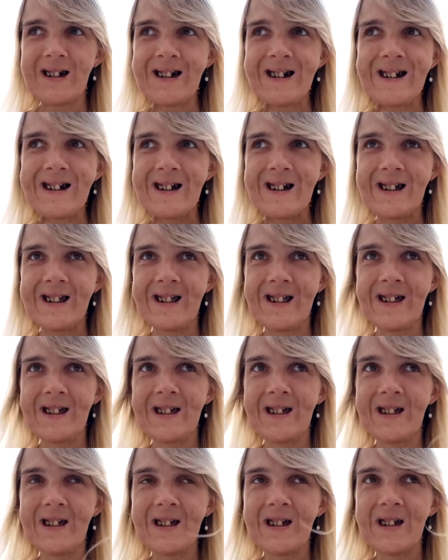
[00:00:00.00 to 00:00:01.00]
And
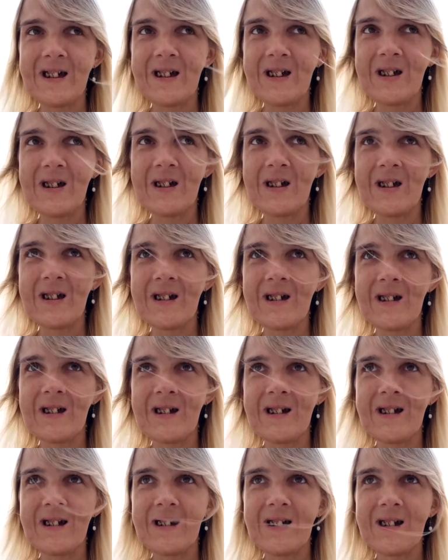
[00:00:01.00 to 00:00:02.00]

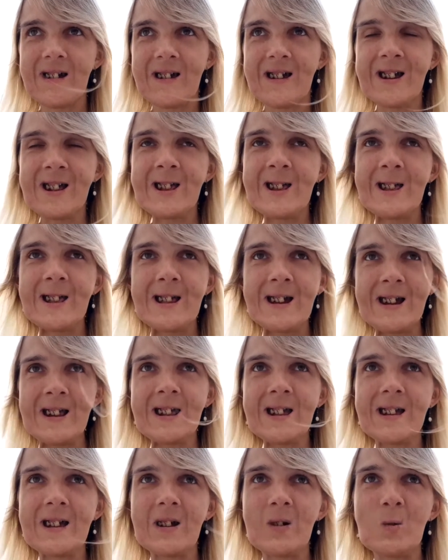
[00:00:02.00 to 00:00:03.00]
it's
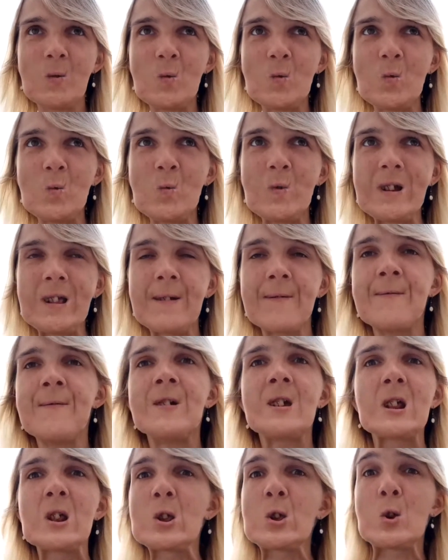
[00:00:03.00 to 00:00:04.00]
not what
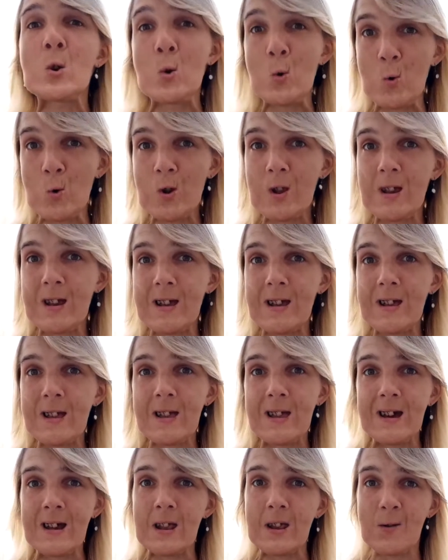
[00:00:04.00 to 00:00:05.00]
feels good
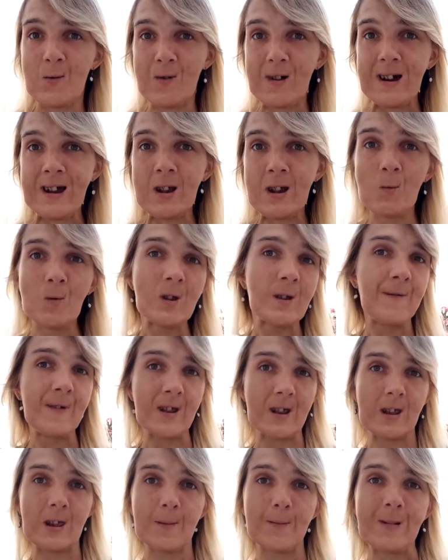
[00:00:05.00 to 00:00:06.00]
that's right, what
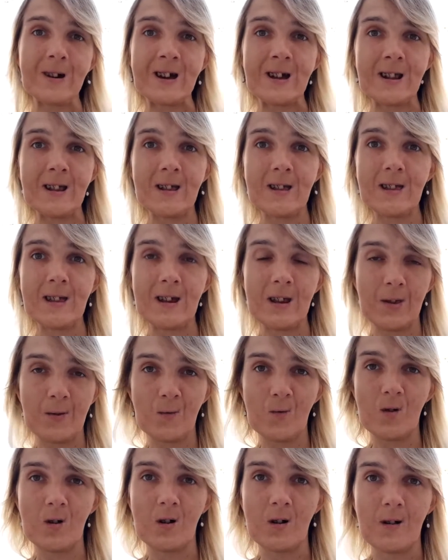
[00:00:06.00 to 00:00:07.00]
feels bad
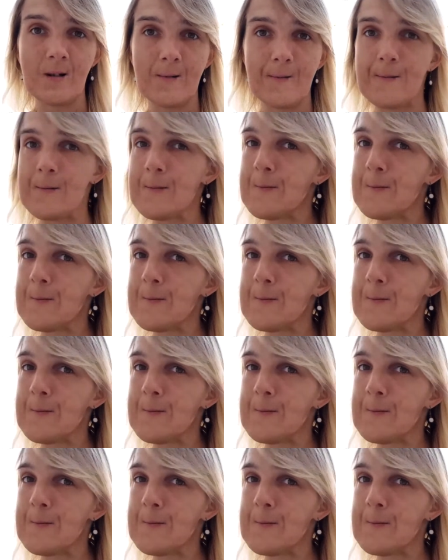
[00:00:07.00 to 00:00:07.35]
that's wrong.